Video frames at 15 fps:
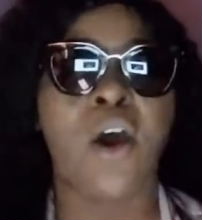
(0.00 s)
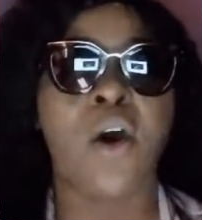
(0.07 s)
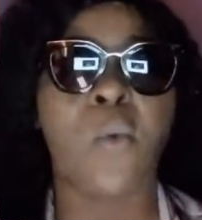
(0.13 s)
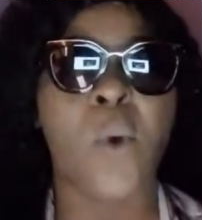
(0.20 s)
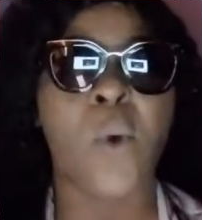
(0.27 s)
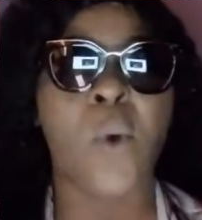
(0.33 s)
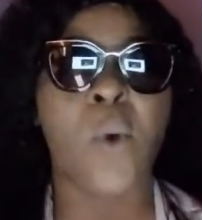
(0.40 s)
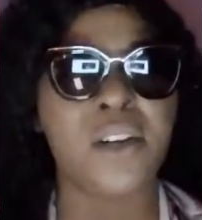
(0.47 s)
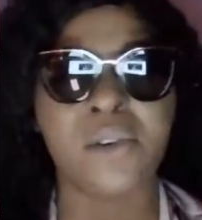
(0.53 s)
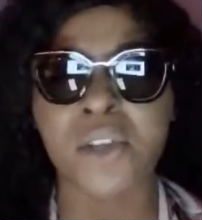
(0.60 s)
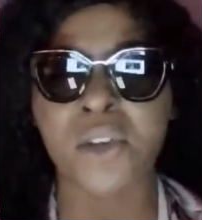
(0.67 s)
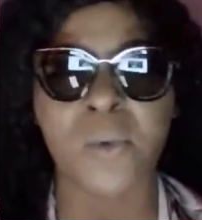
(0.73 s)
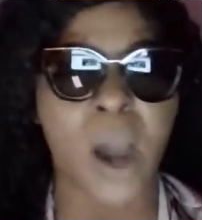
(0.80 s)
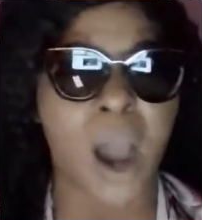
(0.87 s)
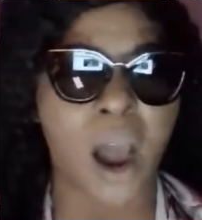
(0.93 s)
What do
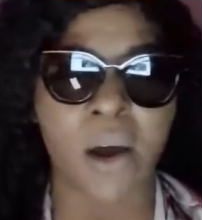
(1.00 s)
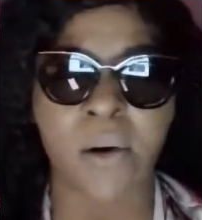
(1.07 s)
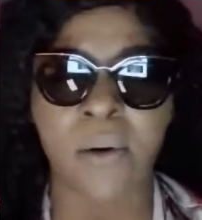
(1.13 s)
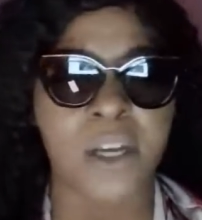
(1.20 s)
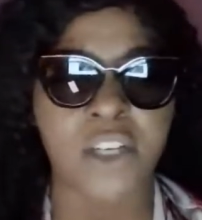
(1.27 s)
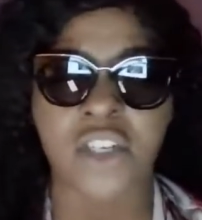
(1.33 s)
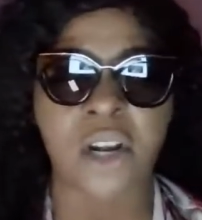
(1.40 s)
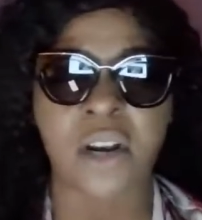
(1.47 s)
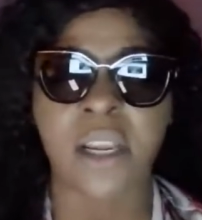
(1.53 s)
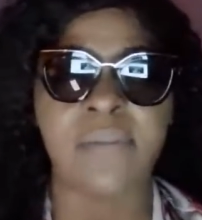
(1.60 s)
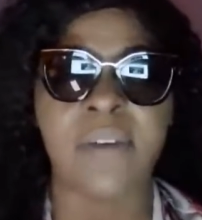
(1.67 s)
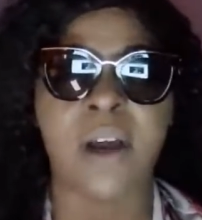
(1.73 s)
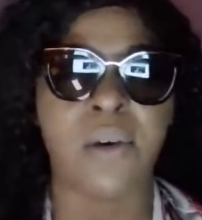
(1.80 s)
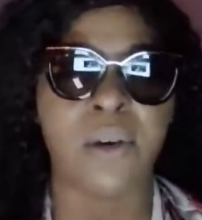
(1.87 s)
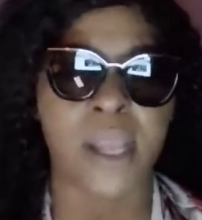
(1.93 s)
you own? Because you don't even
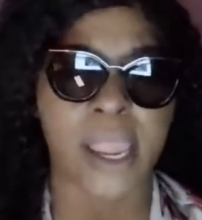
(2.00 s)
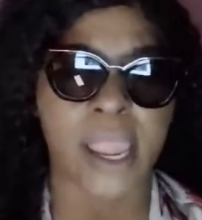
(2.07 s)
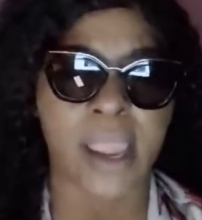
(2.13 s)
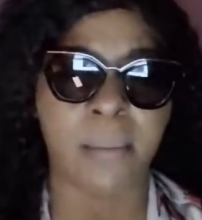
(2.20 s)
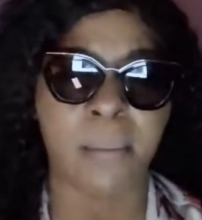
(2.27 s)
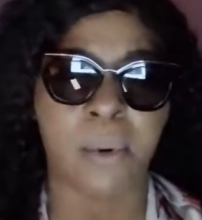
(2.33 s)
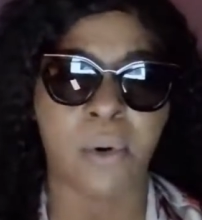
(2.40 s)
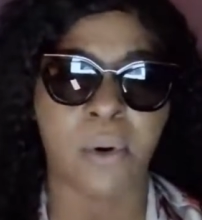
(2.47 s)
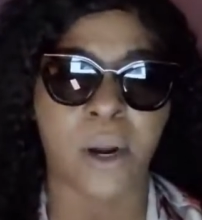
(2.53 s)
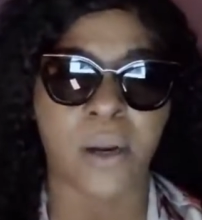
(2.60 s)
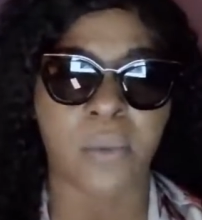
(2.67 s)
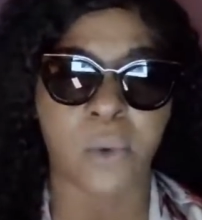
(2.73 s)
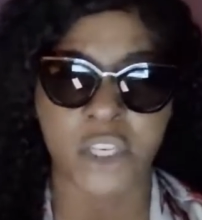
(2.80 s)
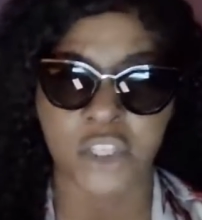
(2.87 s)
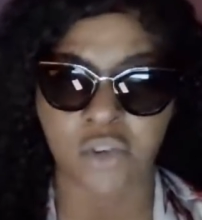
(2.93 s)
own a headboard.
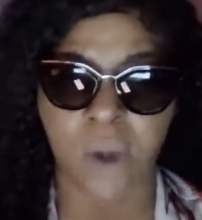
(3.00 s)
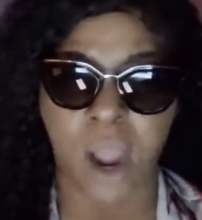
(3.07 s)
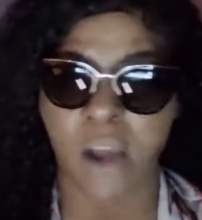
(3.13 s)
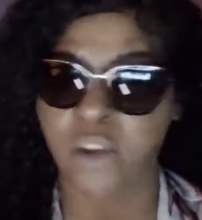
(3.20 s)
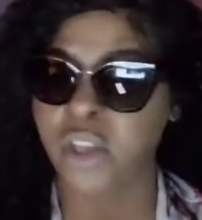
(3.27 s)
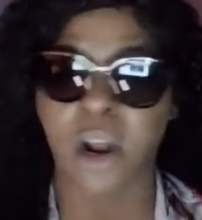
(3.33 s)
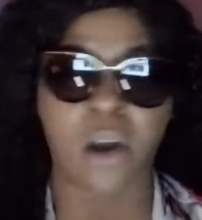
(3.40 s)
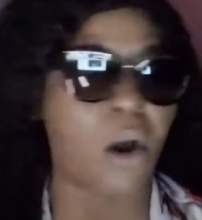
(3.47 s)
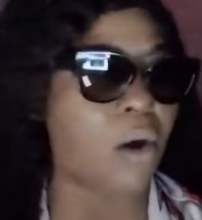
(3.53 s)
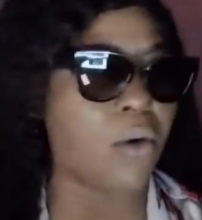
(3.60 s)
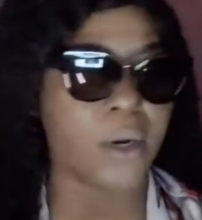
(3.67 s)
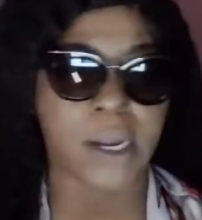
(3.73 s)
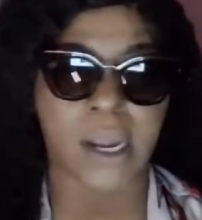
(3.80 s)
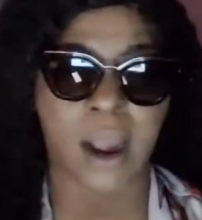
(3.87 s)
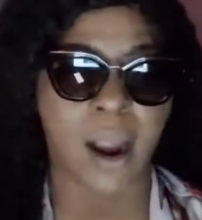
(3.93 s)
What you own? You don't own
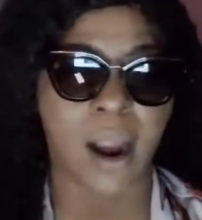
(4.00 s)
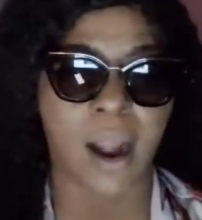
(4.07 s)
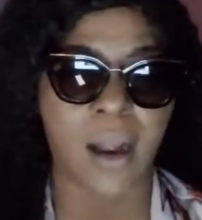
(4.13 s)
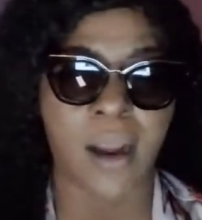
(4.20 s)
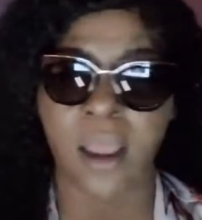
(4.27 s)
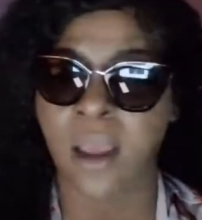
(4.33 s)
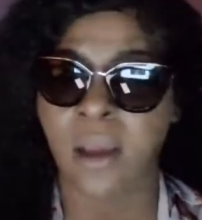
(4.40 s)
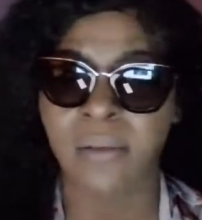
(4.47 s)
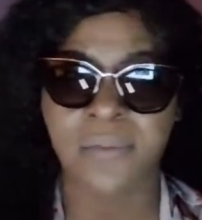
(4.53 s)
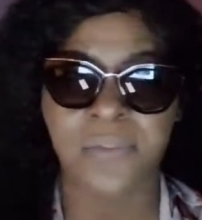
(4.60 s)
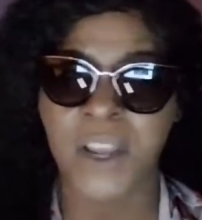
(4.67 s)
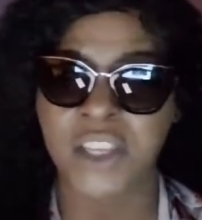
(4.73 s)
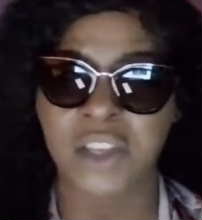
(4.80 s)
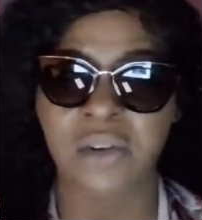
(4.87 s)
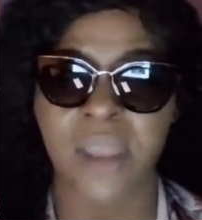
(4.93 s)
the car.
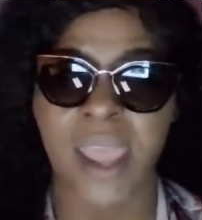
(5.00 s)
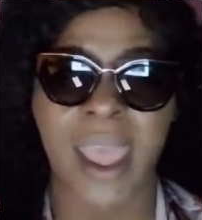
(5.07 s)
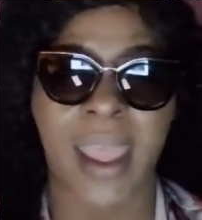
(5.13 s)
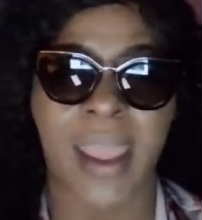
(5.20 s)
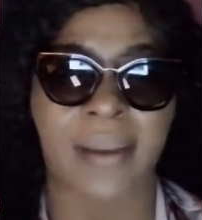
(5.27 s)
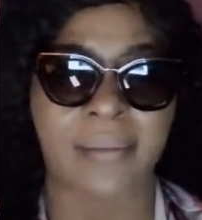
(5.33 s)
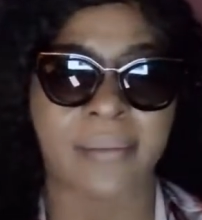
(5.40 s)
Fuck you got?